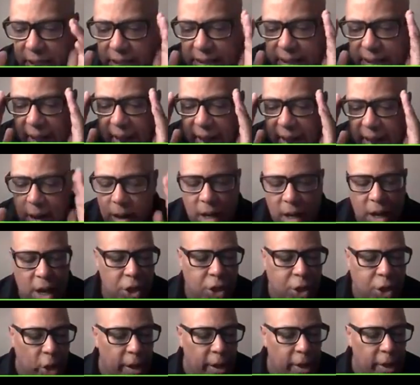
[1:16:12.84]
today
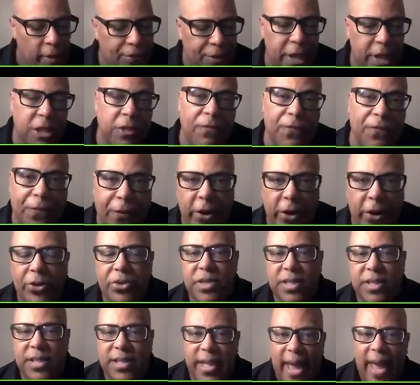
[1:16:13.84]
during this
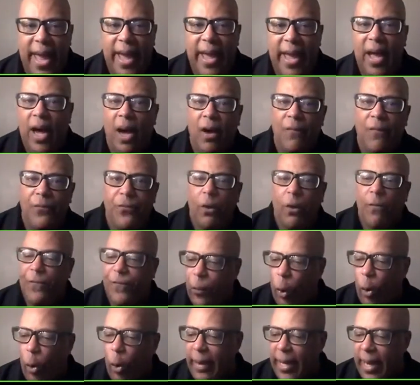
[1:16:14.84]
first day of your
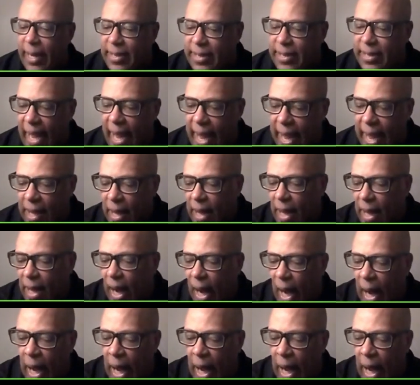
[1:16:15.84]
40-day